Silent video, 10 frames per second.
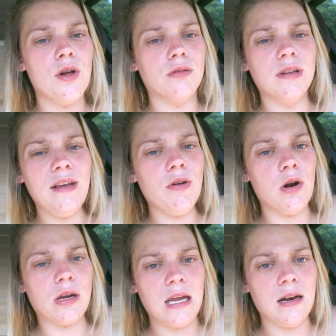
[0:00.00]
leaving
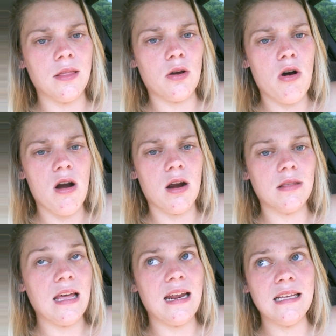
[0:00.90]
her kid in the car.
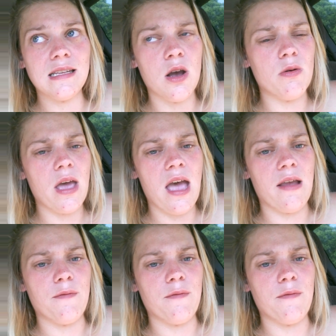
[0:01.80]
That it's okay